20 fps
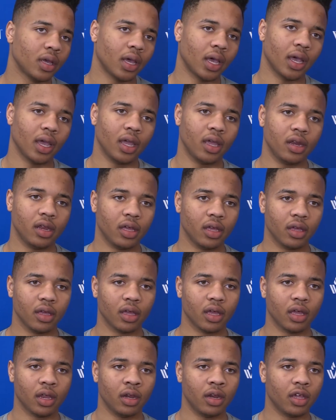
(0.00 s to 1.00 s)
at any
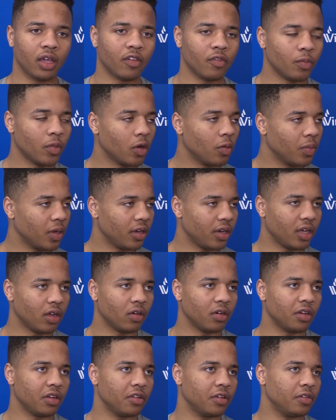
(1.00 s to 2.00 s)
any given moment. Then
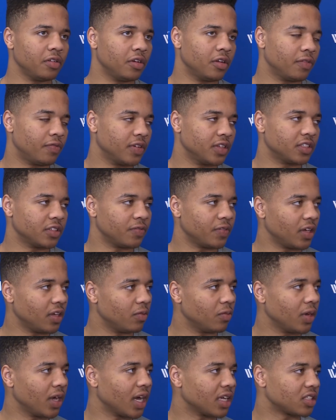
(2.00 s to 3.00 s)
on the defensive
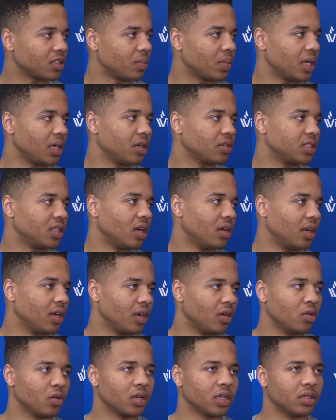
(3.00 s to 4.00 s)
end, we got somebody else down
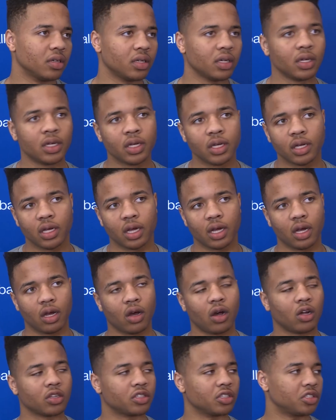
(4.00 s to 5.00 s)
there who can uh,
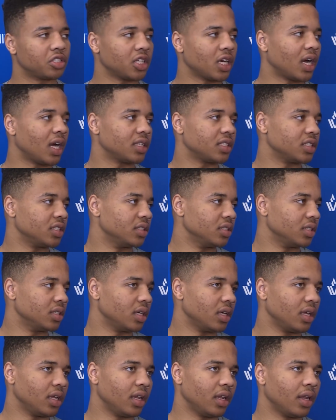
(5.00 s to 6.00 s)
alter shots and,
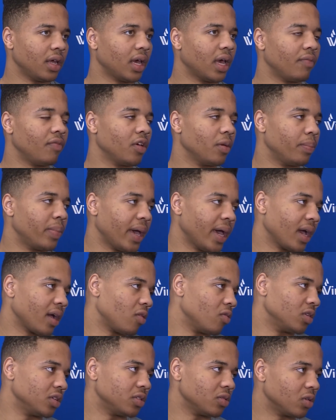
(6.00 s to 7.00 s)
and have your back
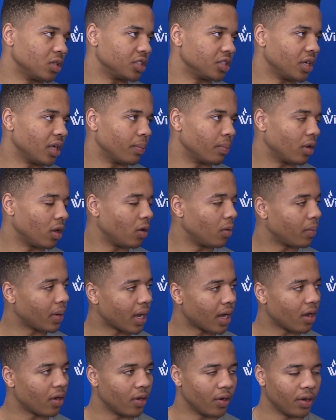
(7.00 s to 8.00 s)
once once you get blown
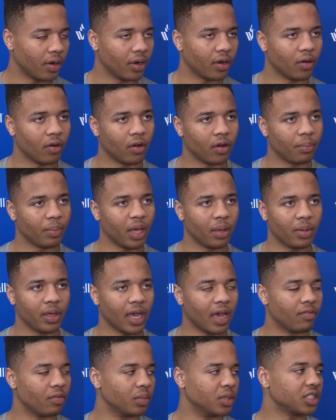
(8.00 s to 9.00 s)
by or, or maybe
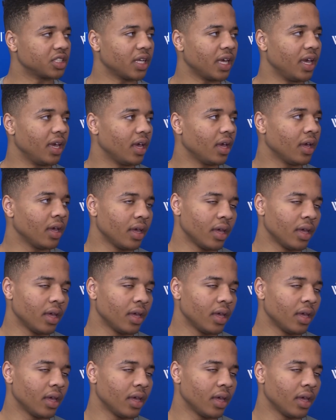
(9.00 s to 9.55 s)
have a mistake.